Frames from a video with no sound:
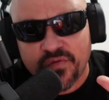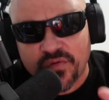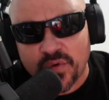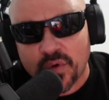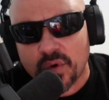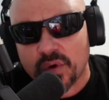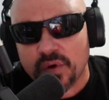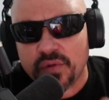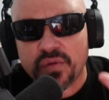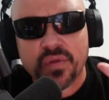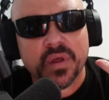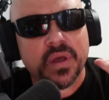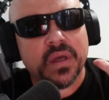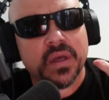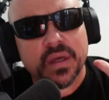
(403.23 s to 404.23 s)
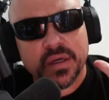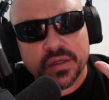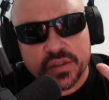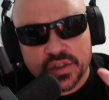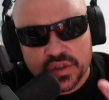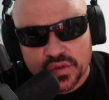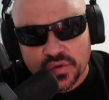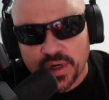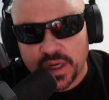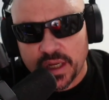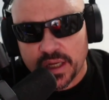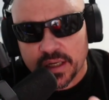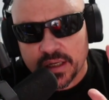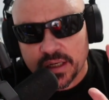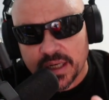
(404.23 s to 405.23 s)
fourth
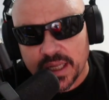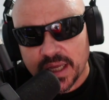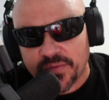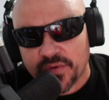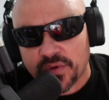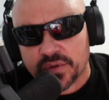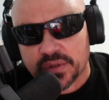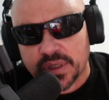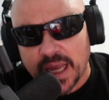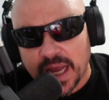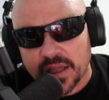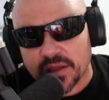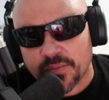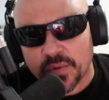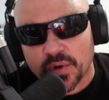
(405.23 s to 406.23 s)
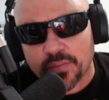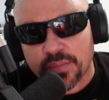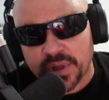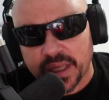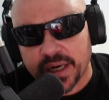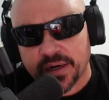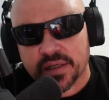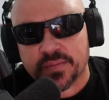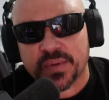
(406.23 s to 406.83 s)
string leveled caliber players.